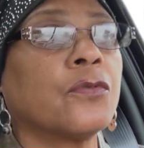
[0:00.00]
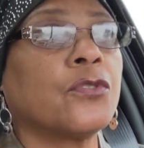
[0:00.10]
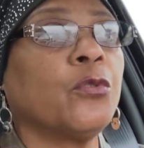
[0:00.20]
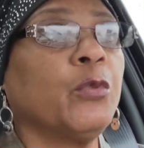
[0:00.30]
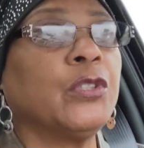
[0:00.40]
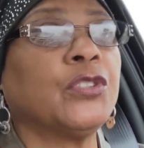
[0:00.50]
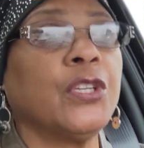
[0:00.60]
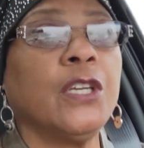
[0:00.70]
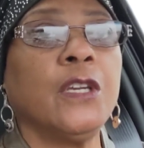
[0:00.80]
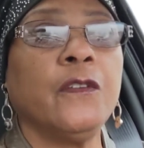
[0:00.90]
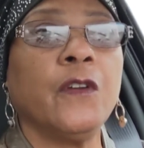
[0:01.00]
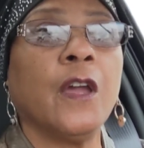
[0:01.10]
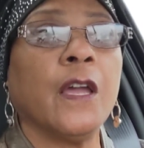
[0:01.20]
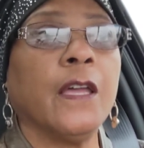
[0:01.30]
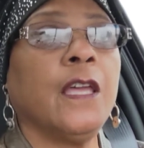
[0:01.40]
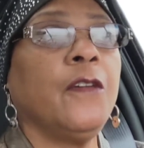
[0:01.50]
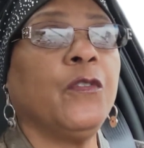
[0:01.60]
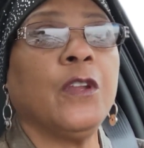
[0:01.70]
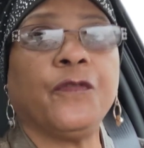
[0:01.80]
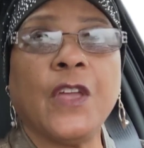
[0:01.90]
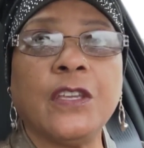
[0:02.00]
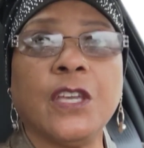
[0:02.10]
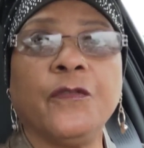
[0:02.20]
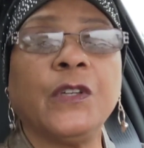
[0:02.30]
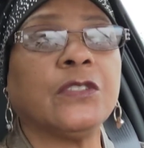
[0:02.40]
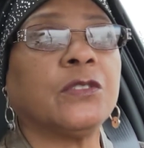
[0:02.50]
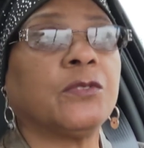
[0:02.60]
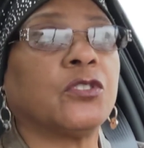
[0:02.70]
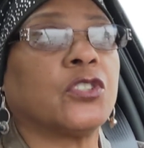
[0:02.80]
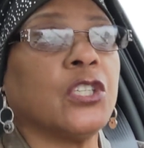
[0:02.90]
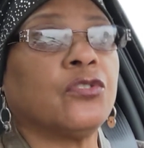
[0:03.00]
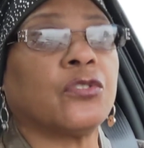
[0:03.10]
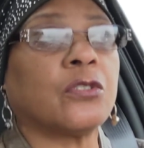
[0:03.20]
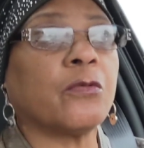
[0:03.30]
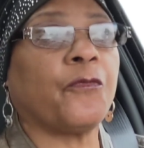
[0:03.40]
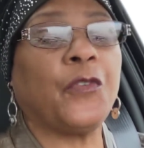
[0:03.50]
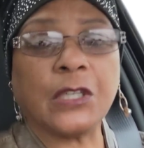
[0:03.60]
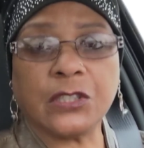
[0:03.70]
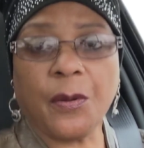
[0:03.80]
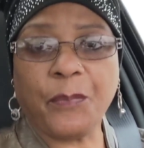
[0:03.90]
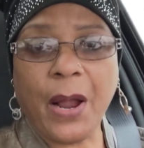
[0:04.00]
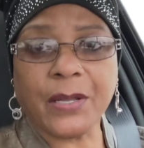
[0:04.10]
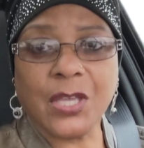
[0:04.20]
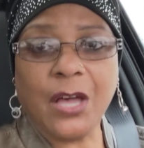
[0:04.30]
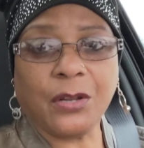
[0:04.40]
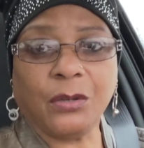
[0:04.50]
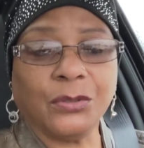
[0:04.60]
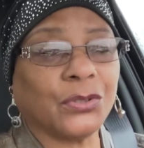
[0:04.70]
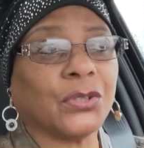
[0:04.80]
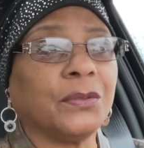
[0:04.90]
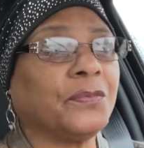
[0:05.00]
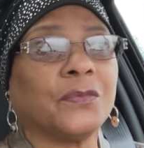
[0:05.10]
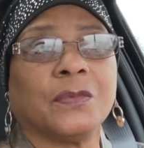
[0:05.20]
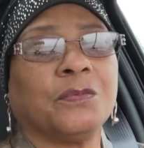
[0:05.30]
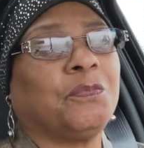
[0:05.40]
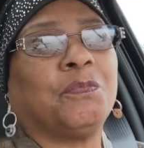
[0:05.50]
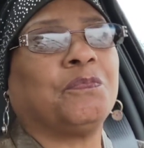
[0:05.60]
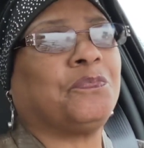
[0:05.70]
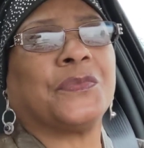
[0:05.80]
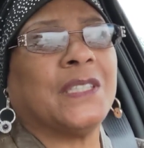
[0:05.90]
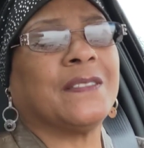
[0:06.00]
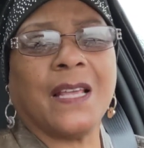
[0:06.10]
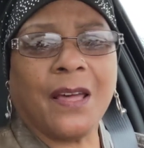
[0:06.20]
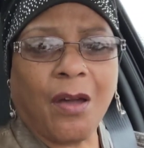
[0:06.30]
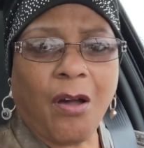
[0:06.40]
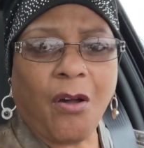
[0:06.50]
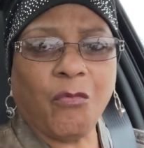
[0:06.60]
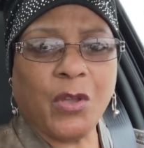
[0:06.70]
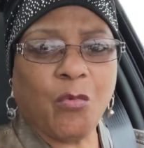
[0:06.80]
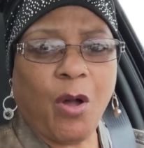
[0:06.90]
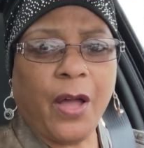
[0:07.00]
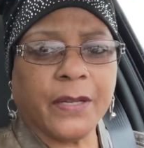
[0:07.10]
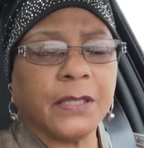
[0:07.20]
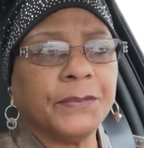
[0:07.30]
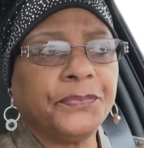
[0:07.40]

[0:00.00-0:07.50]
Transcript: to receive, even if they give us just to fix up our ghettos, is that all we want?